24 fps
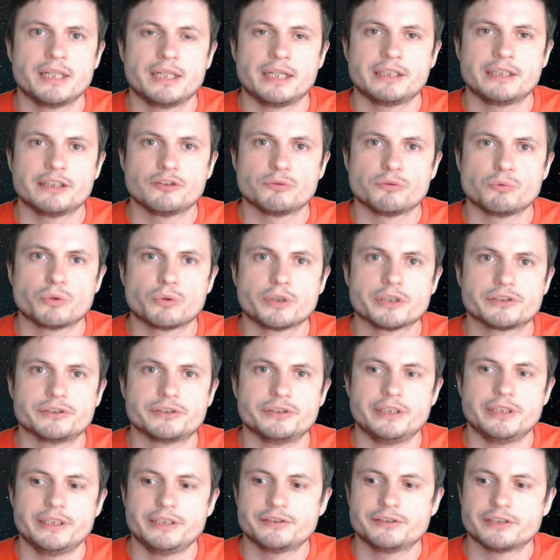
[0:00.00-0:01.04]
In other words,
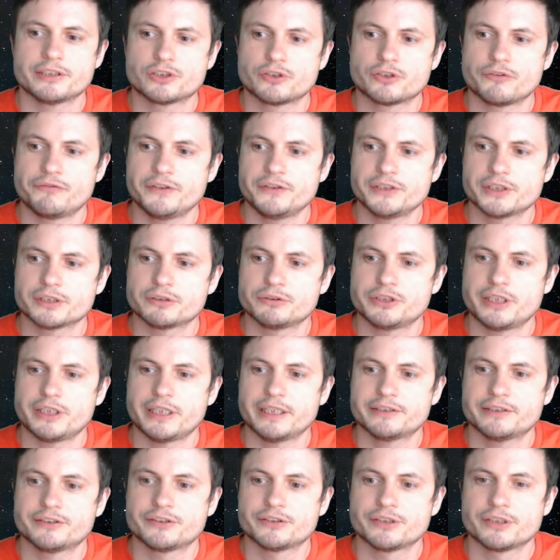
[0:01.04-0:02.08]
these astrophysical
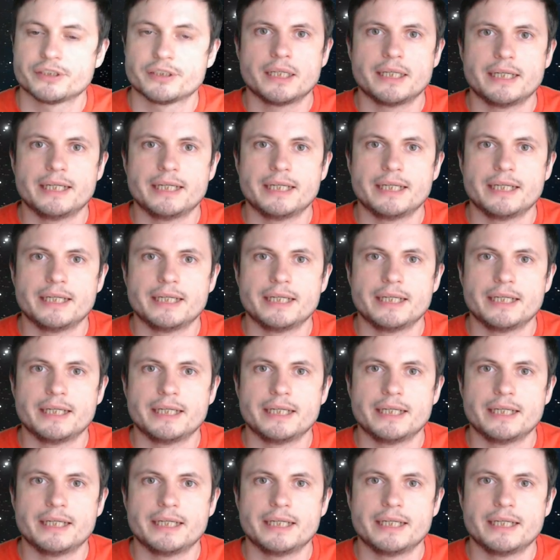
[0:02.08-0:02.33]
jets